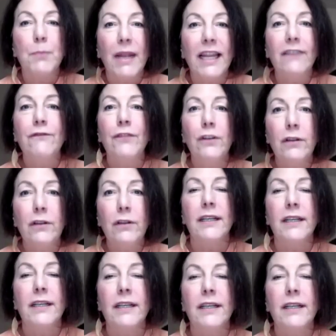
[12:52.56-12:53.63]
painful
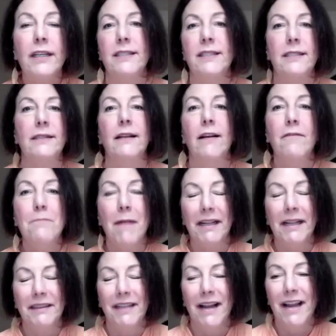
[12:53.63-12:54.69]
experience of my
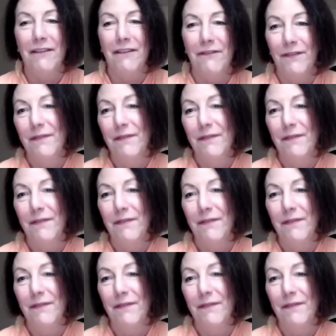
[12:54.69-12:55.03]
life.